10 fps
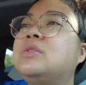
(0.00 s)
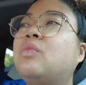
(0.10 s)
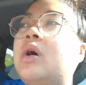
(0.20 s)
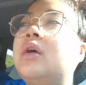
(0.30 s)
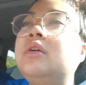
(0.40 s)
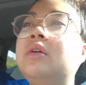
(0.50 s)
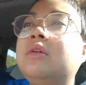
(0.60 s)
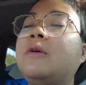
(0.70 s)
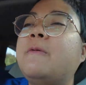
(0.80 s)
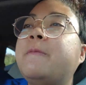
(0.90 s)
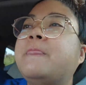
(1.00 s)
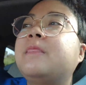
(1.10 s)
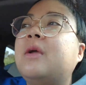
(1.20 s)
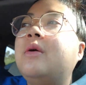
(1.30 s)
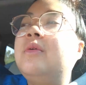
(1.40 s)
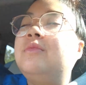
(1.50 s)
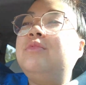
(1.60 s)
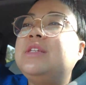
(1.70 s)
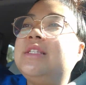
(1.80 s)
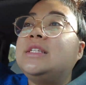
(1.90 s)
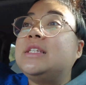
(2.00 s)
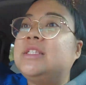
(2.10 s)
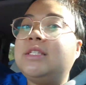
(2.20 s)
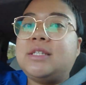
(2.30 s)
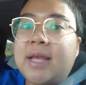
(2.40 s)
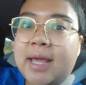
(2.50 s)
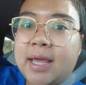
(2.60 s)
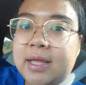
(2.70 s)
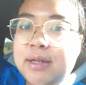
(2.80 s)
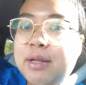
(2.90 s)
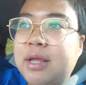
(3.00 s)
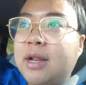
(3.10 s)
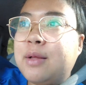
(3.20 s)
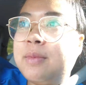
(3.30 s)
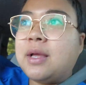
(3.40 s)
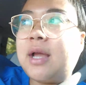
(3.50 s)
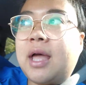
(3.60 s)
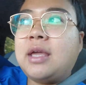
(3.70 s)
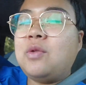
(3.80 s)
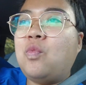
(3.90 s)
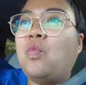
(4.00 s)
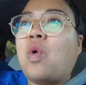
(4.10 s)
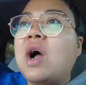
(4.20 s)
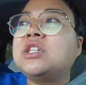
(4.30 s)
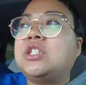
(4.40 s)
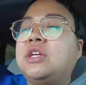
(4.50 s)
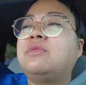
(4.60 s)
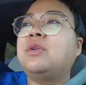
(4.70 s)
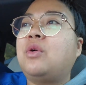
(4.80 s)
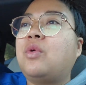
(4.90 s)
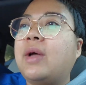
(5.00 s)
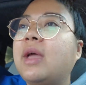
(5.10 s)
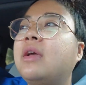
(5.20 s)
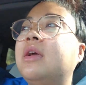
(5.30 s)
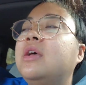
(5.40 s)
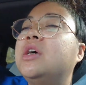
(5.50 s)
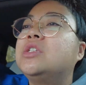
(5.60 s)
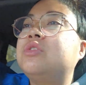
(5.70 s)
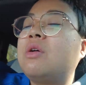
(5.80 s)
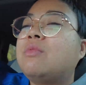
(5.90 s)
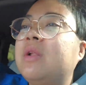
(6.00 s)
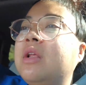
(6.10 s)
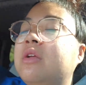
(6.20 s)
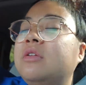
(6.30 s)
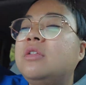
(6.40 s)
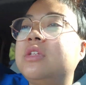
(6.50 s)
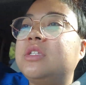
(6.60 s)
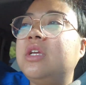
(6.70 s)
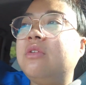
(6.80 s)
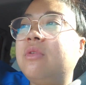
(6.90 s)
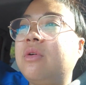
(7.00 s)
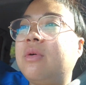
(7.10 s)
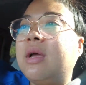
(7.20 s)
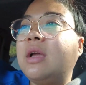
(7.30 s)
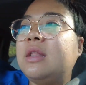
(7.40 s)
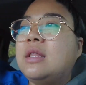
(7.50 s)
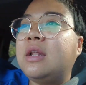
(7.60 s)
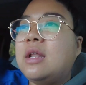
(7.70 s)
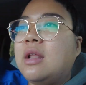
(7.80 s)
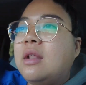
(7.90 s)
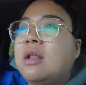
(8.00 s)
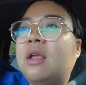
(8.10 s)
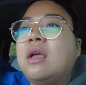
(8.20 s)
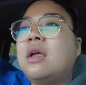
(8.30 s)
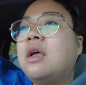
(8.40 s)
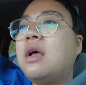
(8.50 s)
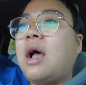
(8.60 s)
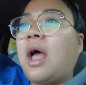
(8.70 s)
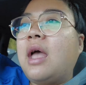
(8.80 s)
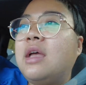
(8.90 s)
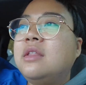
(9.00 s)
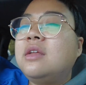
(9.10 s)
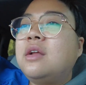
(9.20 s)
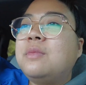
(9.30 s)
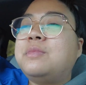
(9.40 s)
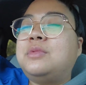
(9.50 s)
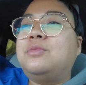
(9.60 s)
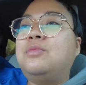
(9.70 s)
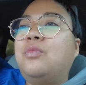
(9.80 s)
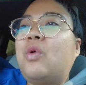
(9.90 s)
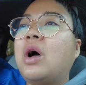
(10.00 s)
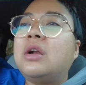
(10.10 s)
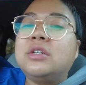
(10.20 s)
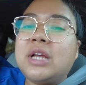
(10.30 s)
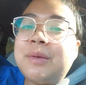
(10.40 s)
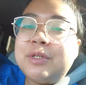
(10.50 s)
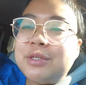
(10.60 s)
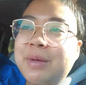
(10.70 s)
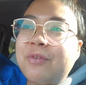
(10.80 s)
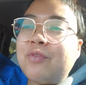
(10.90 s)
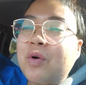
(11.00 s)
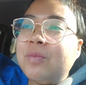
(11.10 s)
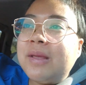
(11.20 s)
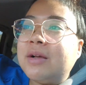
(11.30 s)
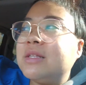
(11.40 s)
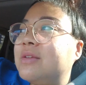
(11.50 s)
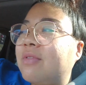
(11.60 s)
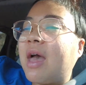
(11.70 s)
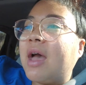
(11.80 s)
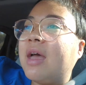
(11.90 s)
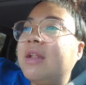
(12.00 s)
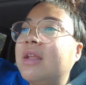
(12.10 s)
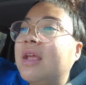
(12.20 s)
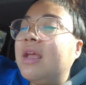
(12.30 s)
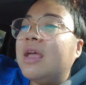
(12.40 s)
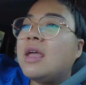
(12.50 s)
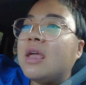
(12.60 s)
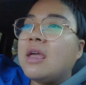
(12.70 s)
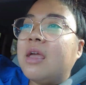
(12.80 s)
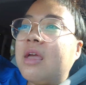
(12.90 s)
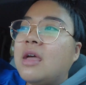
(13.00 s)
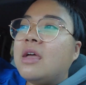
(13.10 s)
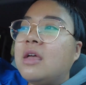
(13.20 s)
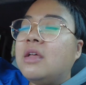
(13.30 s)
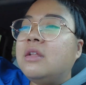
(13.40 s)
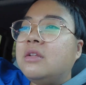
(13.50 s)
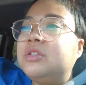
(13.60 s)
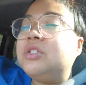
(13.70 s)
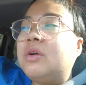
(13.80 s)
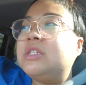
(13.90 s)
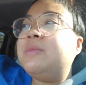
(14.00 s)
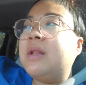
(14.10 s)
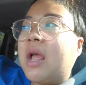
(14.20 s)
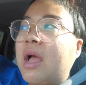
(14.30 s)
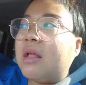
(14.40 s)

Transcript: is water resistant, and I'm like, I can wash it real quick. So I run it under the sink real quick, and then I ended up water damaging my phone because of that. And so I spent